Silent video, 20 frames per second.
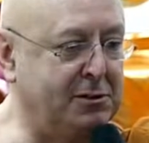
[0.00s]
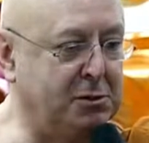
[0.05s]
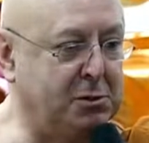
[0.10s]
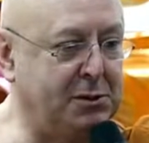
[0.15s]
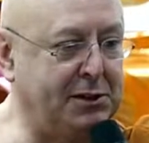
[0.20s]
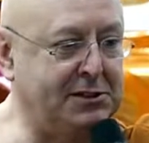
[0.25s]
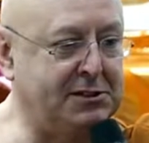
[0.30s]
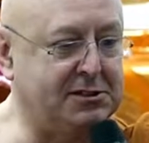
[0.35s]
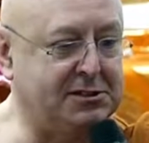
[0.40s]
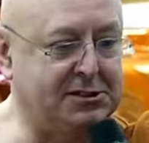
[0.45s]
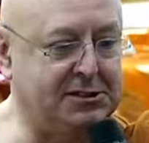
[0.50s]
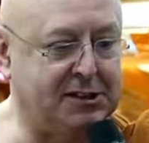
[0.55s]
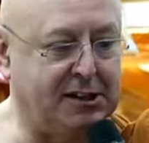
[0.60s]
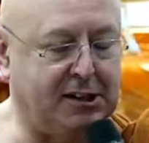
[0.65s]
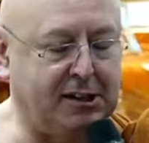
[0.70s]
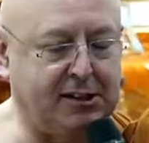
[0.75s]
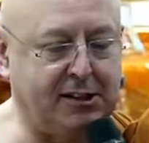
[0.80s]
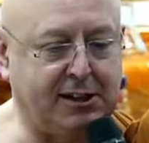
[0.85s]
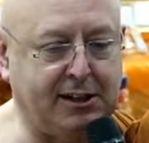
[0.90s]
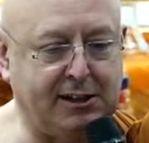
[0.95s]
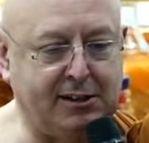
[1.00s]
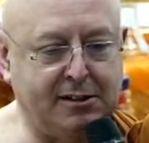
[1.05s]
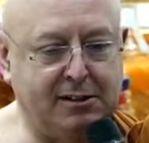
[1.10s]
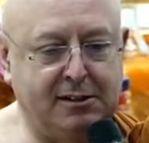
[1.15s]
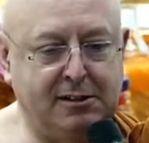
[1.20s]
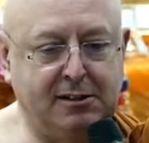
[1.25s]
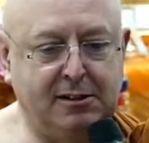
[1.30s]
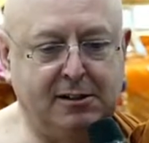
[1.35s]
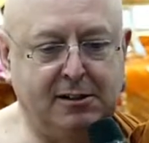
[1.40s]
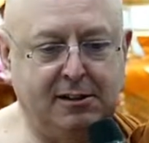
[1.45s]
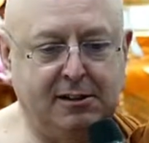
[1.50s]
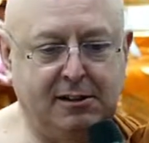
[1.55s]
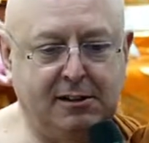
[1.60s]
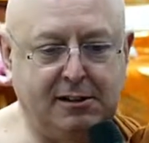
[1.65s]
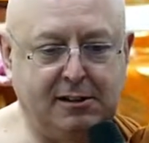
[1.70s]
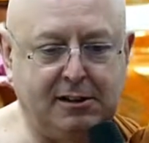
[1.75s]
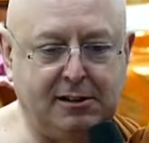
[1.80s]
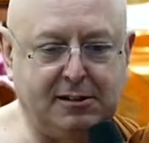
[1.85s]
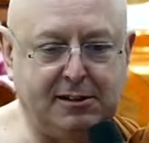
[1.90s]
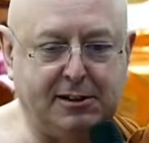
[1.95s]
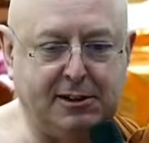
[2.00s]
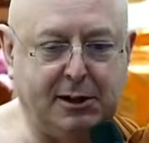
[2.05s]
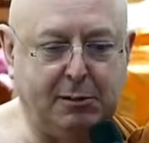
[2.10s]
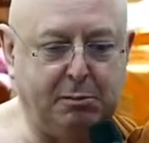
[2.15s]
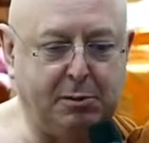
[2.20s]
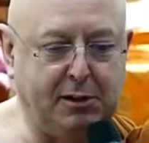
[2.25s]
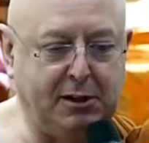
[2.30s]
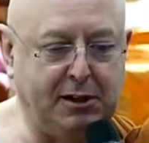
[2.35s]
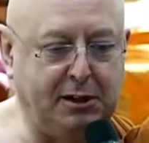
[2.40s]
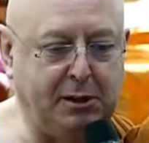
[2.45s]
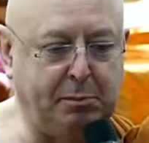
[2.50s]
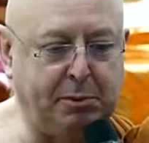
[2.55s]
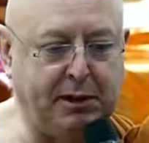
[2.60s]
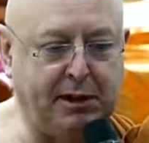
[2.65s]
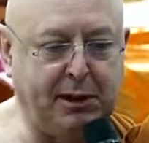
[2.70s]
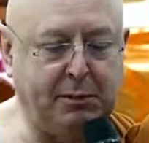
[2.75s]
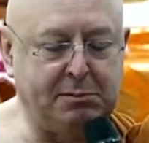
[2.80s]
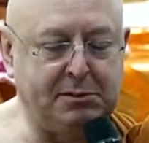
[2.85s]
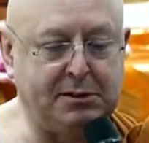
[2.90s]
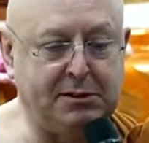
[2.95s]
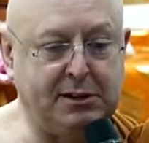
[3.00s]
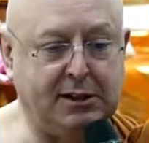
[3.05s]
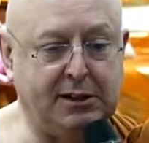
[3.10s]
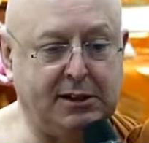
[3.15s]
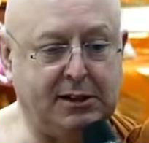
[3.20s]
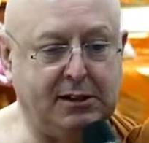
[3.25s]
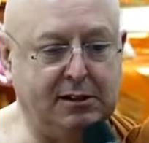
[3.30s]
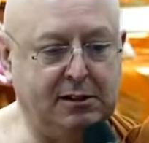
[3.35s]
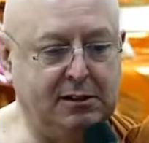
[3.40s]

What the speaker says: questions like that and to keep a little bit up to date.